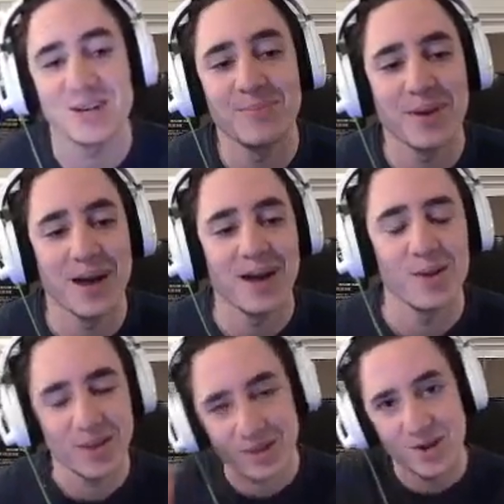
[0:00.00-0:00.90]
or
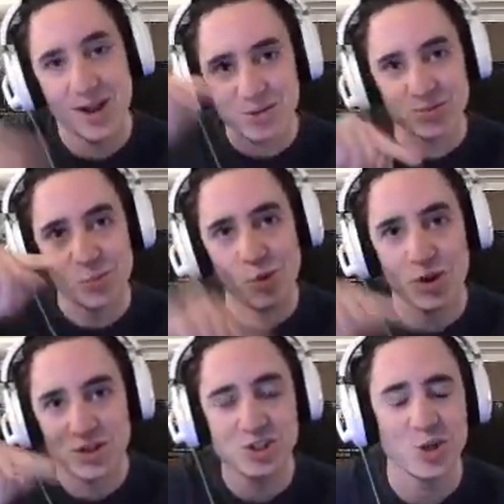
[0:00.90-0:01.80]
like the crouch
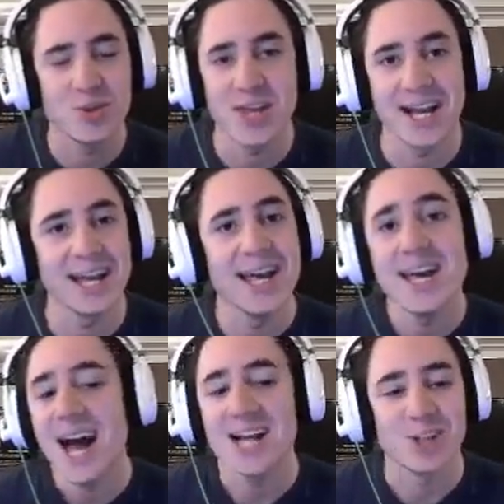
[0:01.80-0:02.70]
walk shoot thing.
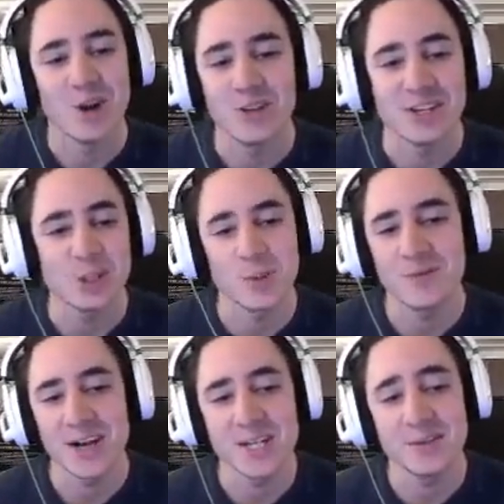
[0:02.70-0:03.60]
I don't think it's super
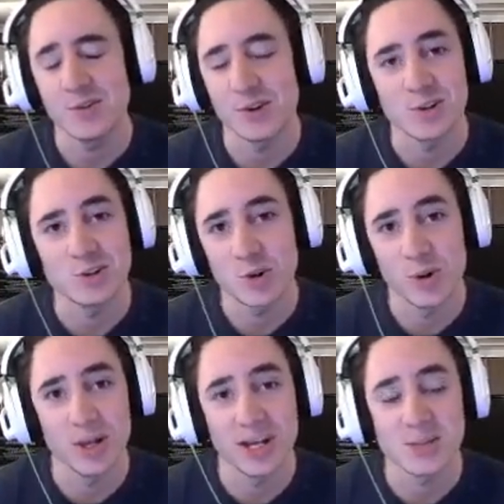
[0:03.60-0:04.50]
effective if you're on a
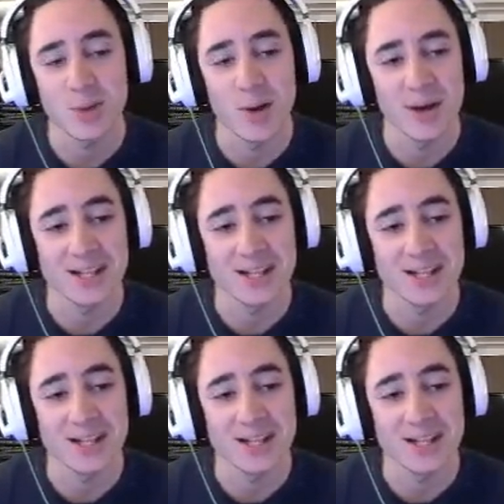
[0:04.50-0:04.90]
controller as well. It's